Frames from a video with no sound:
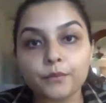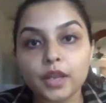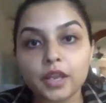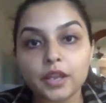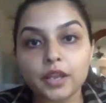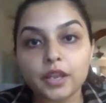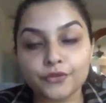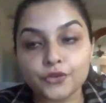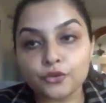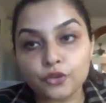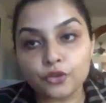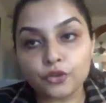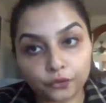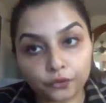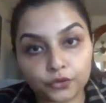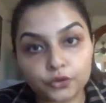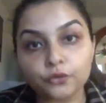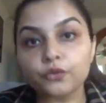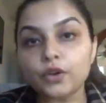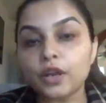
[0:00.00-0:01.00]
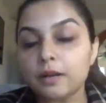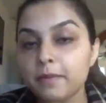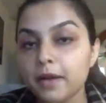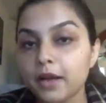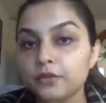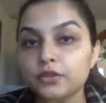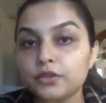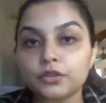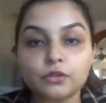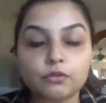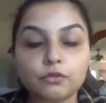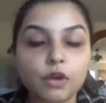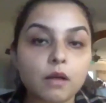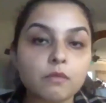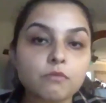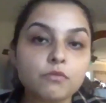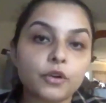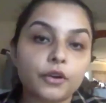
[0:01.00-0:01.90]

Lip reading: If you've read about Scrum,